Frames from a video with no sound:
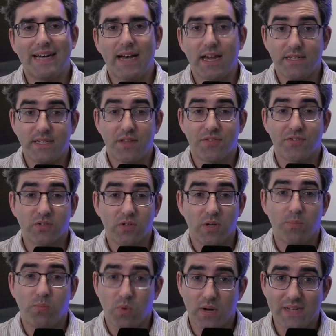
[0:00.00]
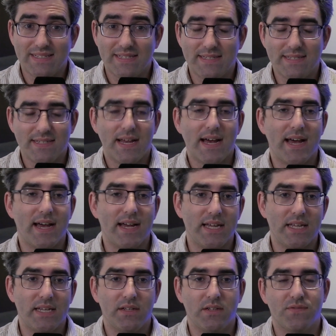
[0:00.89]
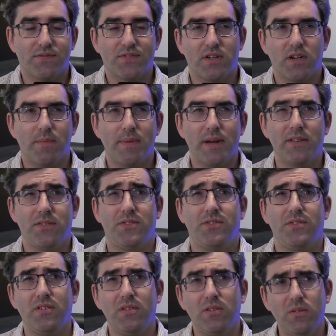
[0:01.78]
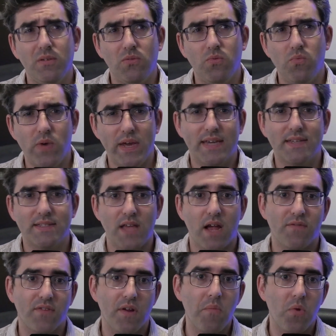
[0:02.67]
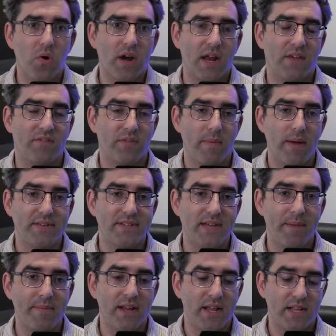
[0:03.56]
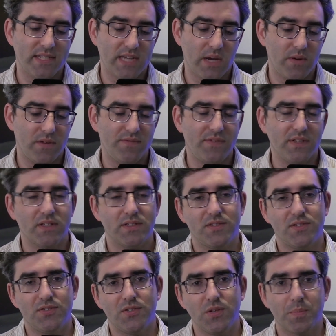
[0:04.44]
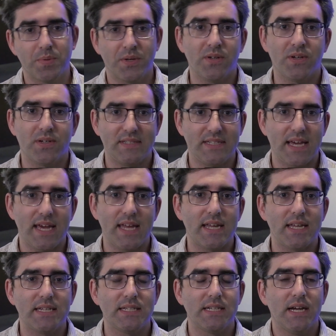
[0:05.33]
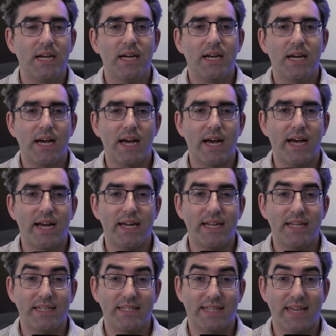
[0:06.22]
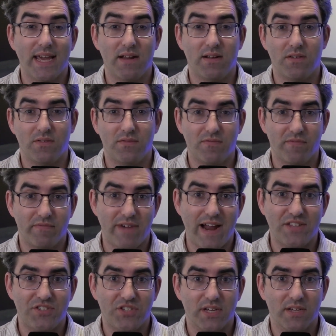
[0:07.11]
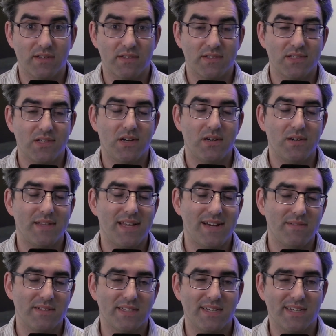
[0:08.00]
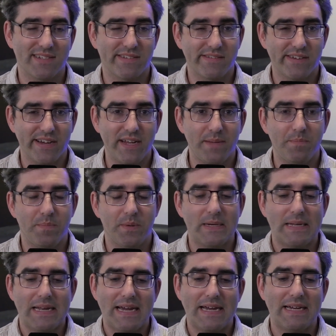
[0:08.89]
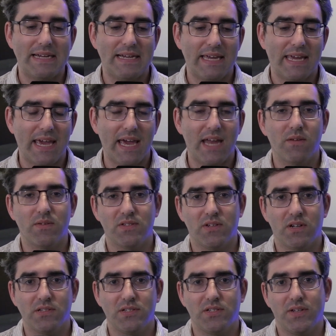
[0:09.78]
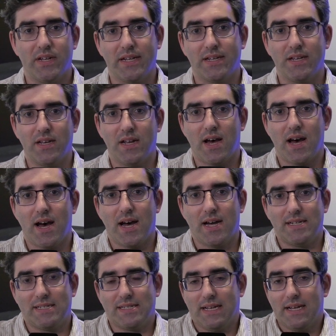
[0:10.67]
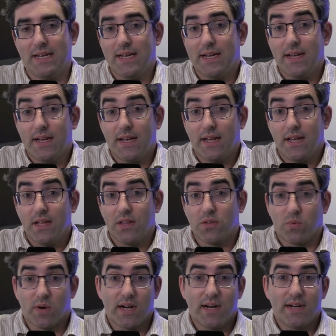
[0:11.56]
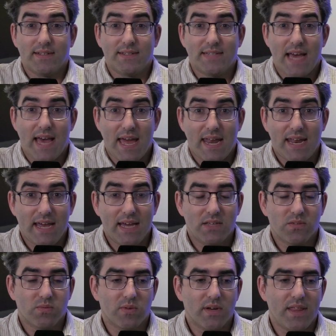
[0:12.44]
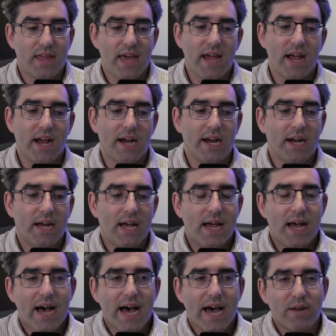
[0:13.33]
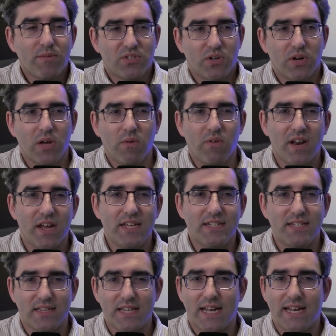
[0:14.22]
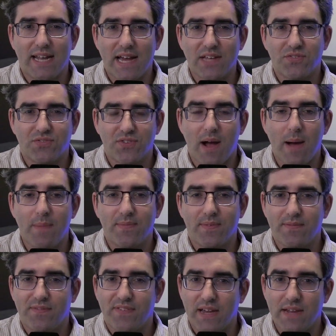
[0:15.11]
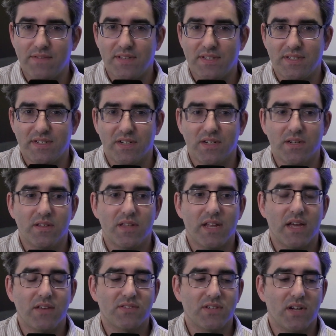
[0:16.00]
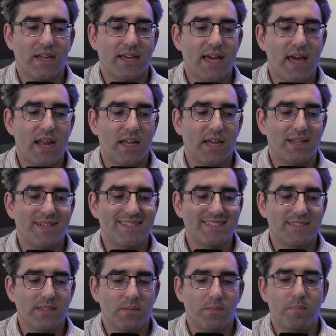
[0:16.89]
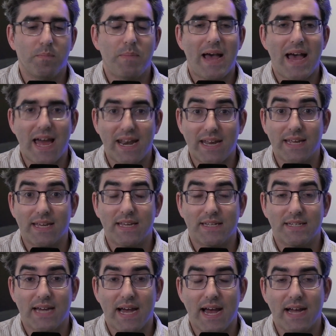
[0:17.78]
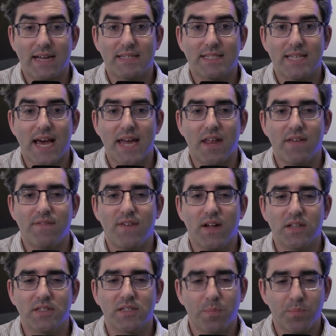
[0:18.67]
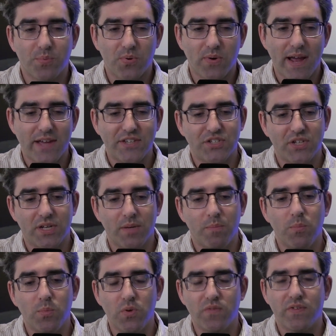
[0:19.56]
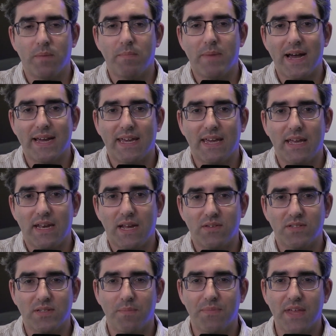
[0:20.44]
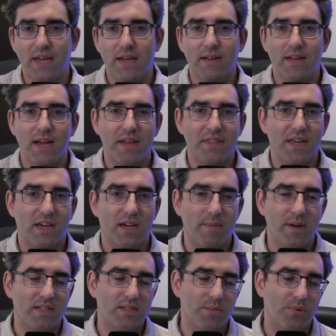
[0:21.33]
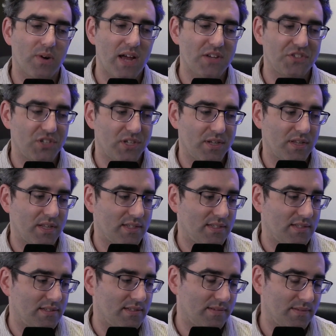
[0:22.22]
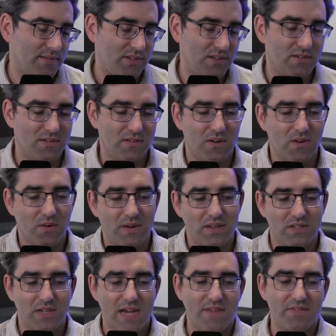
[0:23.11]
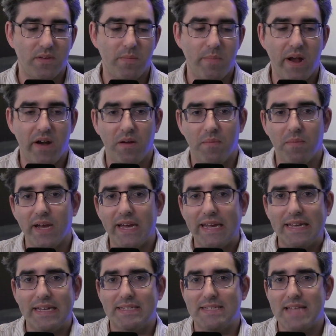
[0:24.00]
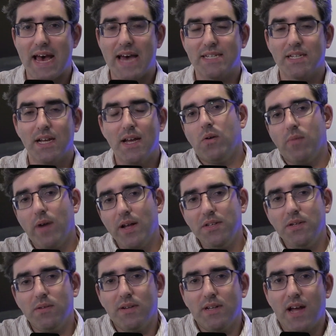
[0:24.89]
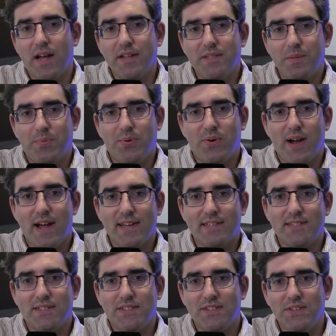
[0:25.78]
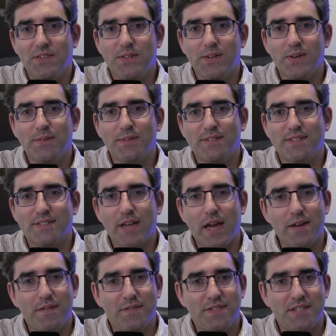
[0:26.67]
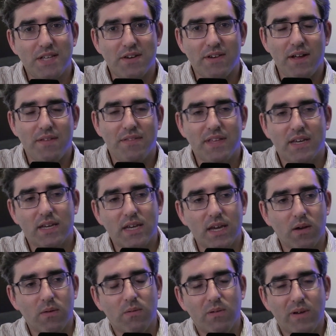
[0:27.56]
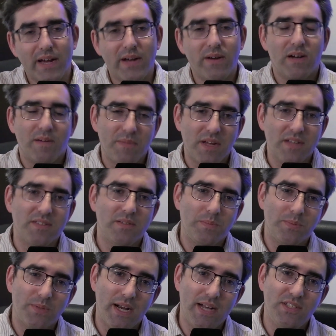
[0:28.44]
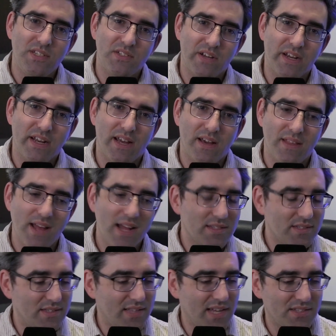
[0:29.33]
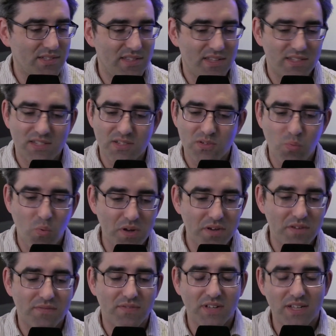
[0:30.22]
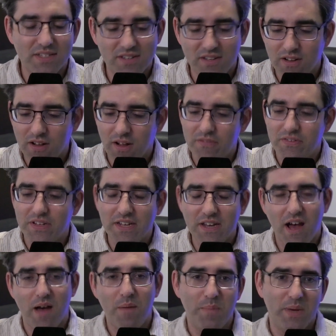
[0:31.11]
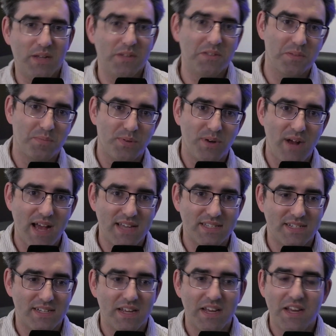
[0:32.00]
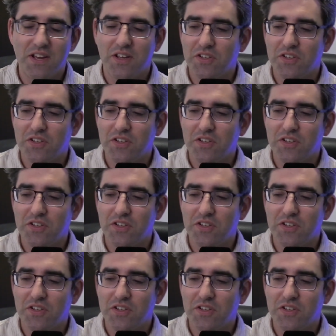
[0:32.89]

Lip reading: I did throw up once, and for about 2 weeks every morning for about 10 minutes I would feel super nauseated and get retching. So that was not great, but again, it was also like not the worst. Headaches were there, and it was only when I did that last drop from 5 to 0 that I started getting panic attacks, and I felt depression moving back in. Now, something I think about depression that's, always you have to bear in mind is that when you are not depressed, you don't kind of sit around thinking, oh, I'm not depressed right now. This is wonderful. It's lovely not being depressed.